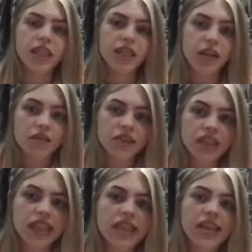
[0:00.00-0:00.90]
loved
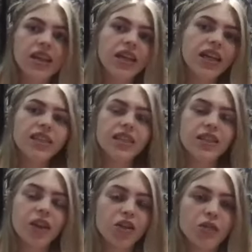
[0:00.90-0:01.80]
it. I said I
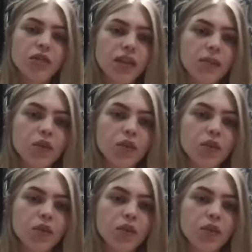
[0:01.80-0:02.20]
100%